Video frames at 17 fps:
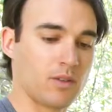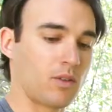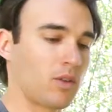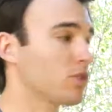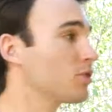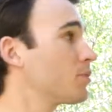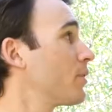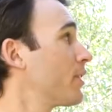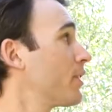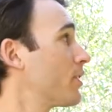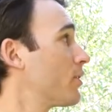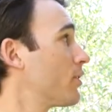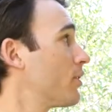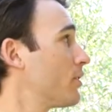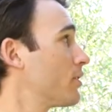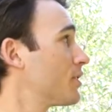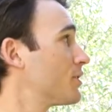Looks pretty
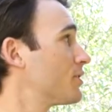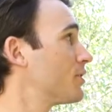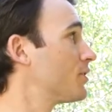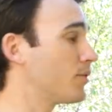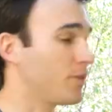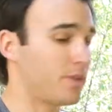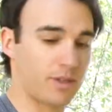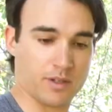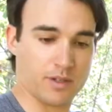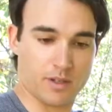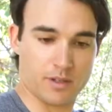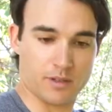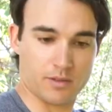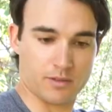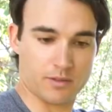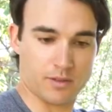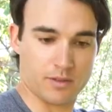good. Let's see if we can
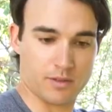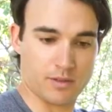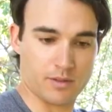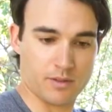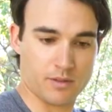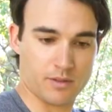angle it.